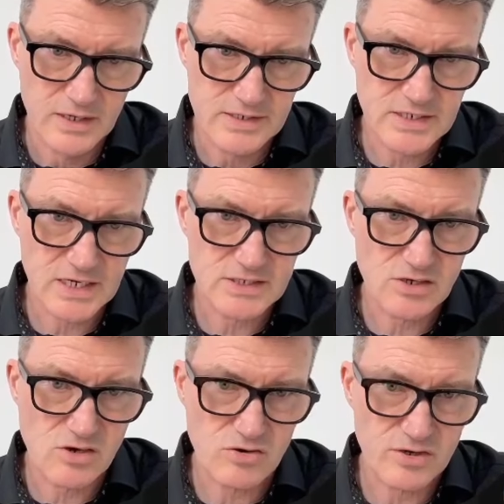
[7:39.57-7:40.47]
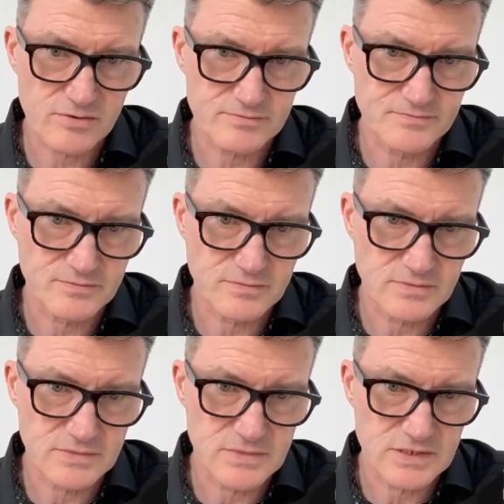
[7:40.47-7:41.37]
TikTok.
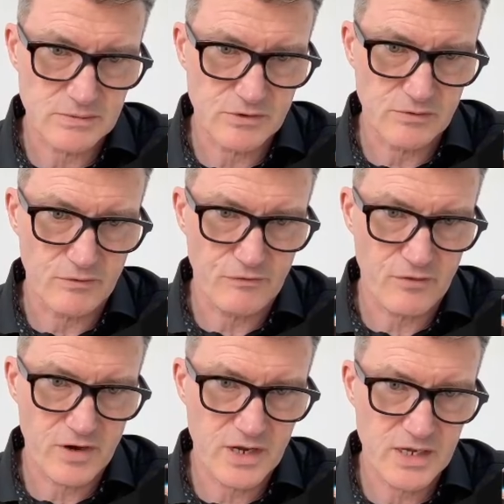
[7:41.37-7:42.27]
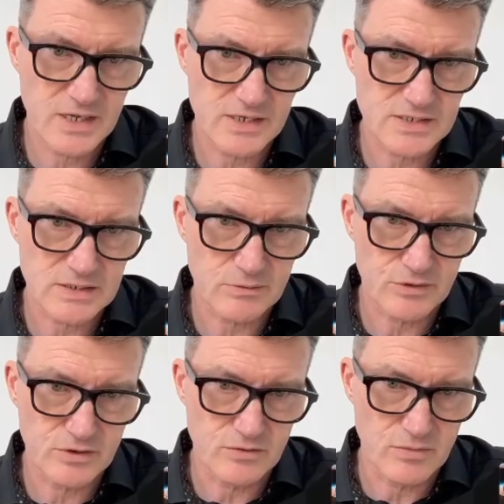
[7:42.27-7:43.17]
Some of them are free, some of
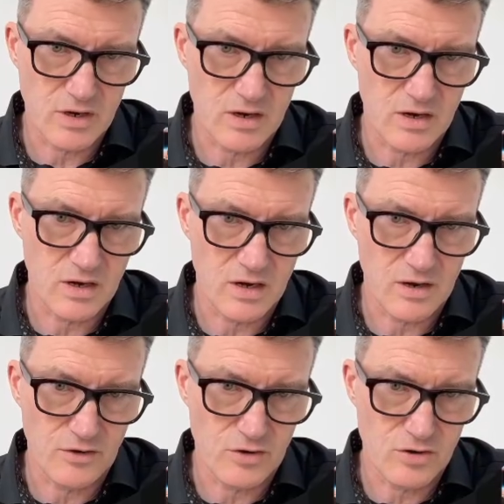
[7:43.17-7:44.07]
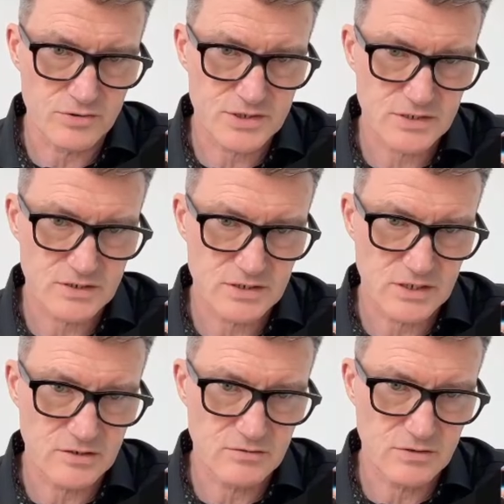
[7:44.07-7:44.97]
them are not.
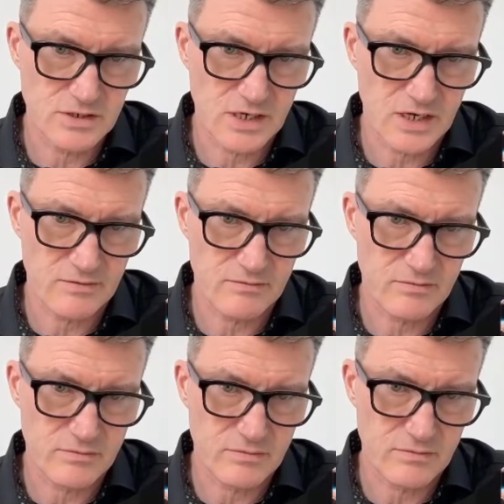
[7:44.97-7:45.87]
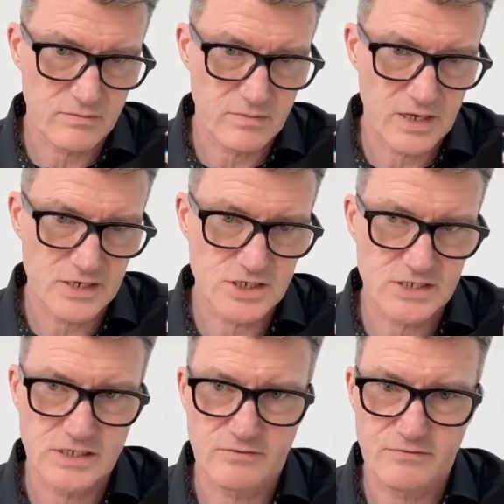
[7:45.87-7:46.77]
So yeah,
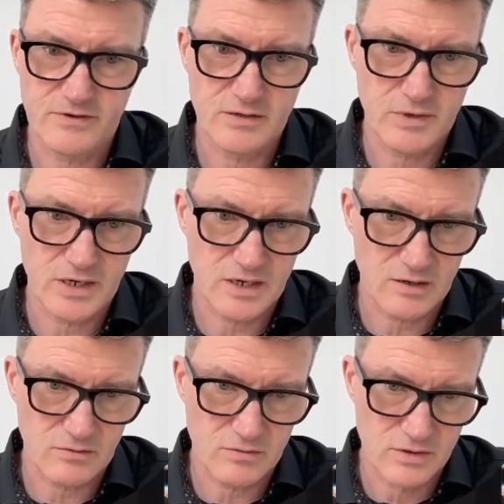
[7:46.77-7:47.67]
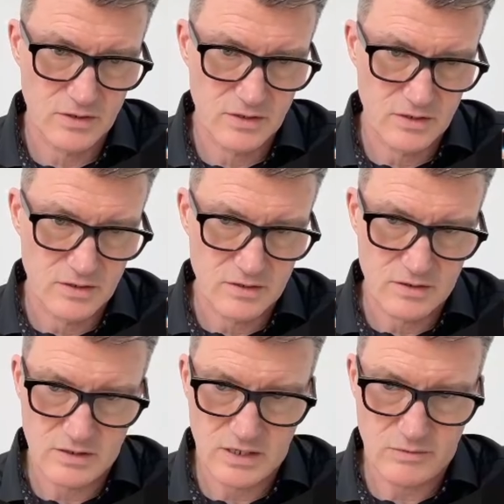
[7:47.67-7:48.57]
energetic female,
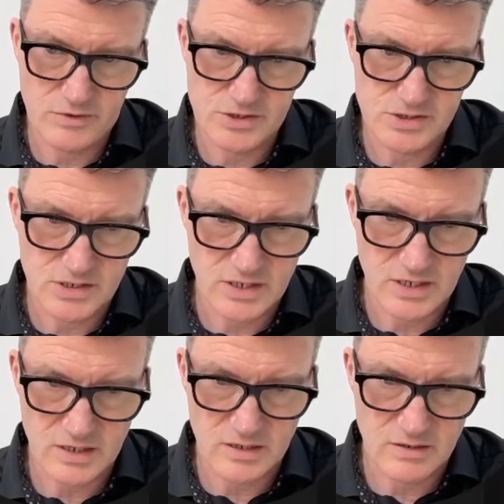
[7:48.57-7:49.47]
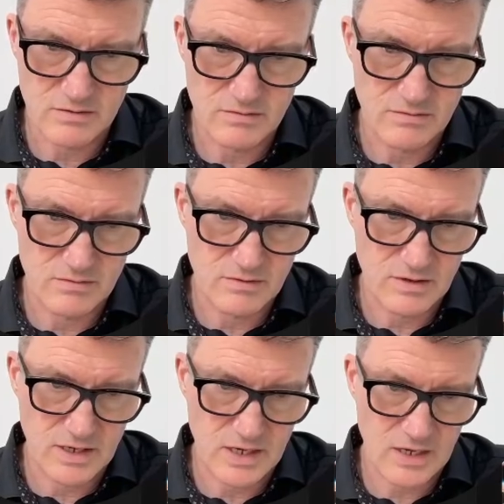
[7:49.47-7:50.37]
and we just click
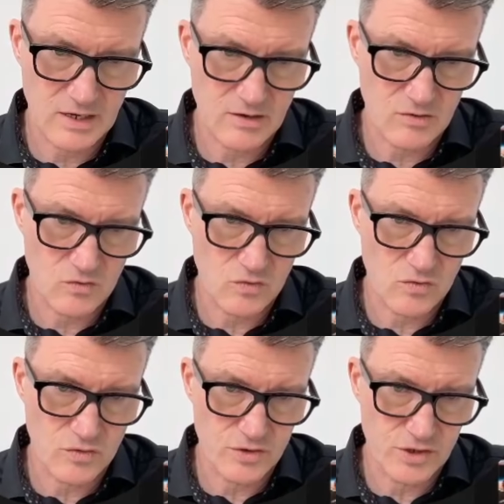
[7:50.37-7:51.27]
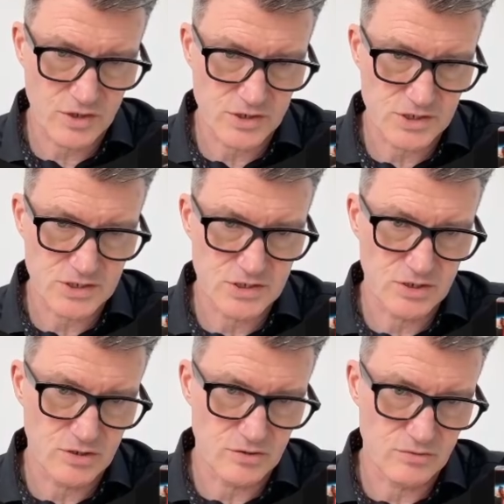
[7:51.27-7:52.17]
here, or you can just
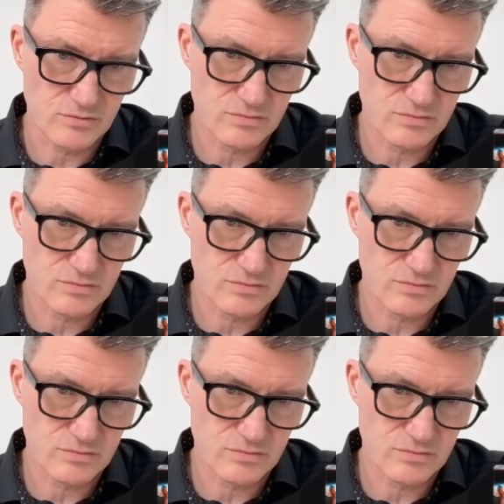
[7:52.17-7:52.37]
do